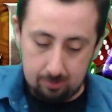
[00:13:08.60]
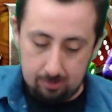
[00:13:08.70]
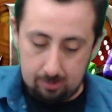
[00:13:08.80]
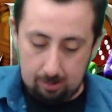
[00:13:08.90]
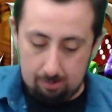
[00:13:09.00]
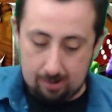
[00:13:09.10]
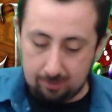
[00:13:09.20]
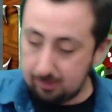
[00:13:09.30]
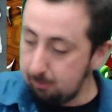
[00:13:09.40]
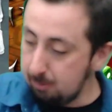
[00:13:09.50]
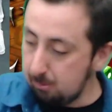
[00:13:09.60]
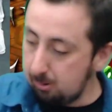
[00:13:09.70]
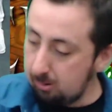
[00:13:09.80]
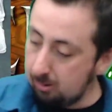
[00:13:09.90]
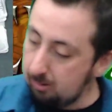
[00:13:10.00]
Alright, so we
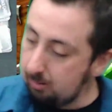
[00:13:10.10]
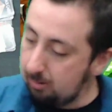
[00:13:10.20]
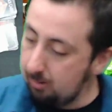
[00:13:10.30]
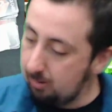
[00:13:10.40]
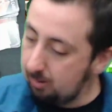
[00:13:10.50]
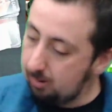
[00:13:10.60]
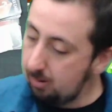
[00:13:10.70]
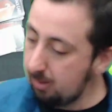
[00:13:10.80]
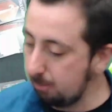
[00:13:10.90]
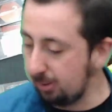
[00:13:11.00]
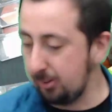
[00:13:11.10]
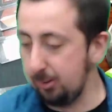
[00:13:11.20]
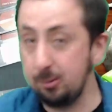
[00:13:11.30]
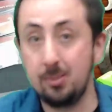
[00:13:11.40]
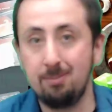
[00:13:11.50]
rolled 3
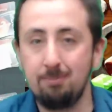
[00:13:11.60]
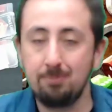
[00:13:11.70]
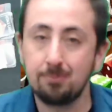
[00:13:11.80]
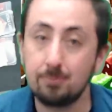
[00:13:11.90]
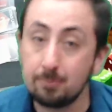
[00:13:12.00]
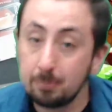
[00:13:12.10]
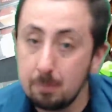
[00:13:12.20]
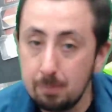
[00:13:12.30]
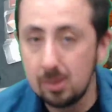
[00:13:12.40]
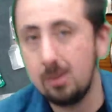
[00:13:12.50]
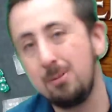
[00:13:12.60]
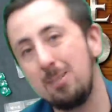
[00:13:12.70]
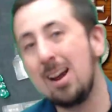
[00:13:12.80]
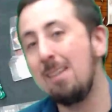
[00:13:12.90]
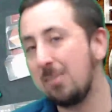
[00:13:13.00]
2s. We
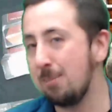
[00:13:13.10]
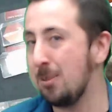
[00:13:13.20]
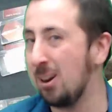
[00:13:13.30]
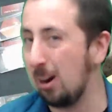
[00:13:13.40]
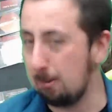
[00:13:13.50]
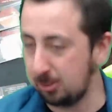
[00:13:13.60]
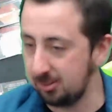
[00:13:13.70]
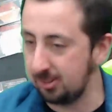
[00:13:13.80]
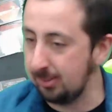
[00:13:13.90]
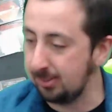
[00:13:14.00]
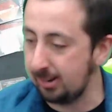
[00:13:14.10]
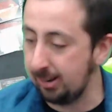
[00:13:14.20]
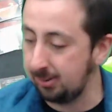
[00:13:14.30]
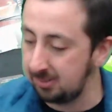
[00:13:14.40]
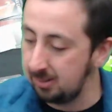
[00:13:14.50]
don't have very many options in this
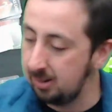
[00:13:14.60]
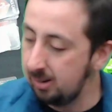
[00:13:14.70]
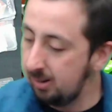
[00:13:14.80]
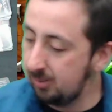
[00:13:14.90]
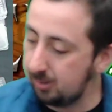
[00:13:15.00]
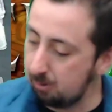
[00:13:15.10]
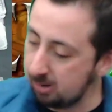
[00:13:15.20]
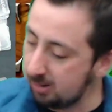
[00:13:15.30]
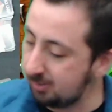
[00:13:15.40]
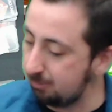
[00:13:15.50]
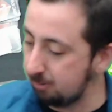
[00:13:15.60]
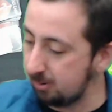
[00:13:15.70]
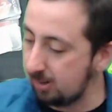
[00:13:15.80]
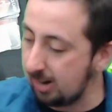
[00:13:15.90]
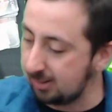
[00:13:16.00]
case, so we're
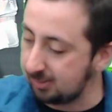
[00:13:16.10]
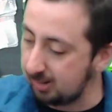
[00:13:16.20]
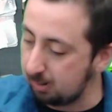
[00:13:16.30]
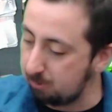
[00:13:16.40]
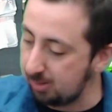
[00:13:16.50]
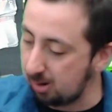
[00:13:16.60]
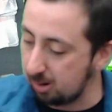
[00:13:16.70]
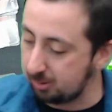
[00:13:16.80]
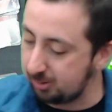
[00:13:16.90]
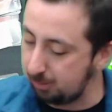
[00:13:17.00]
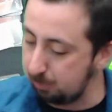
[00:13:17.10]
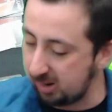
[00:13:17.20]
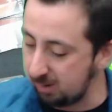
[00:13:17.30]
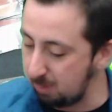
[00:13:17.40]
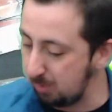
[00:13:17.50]
kind of stuck with our 2
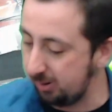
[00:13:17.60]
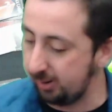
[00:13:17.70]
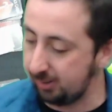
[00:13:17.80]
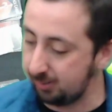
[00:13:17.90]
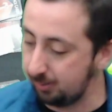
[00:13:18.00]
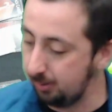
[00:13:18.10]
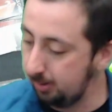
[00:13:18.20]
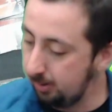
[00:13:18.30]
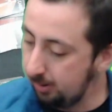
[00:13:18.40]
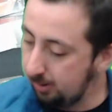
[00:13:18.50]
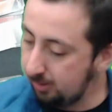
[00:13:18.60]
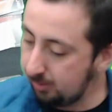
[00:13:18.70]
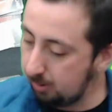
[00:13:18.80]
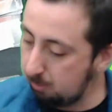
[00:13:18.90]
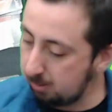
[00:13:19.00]
bottom abilities.
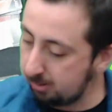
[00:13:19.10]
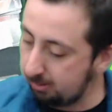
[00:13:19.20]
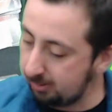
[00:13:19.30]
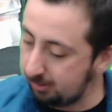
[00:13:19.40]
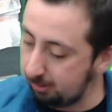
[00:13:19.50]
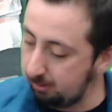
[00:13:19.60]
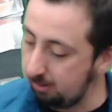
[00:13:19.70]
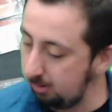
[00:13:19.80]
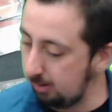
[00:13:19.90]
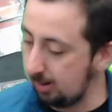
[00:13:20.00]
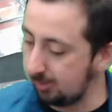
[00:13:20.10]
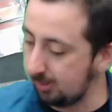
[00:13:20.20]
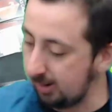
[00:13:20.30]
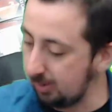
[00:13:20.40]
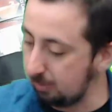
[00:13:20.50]
So we're going to
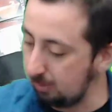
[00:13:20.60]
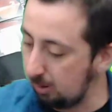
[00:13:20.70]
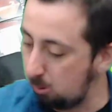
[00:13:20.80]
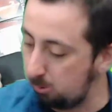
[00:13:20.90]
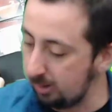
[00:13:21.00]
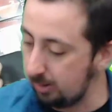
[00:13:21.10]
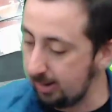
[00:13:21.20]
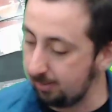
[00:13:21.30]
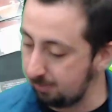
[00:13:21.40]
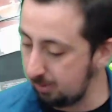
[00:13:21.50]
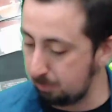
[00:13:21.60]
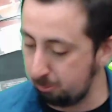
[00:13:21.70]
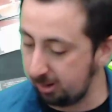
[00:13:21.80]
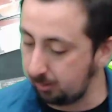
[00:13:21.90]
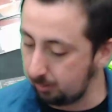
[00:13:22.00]
assign the Holy Light for the
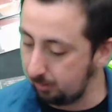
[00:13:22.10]
priest,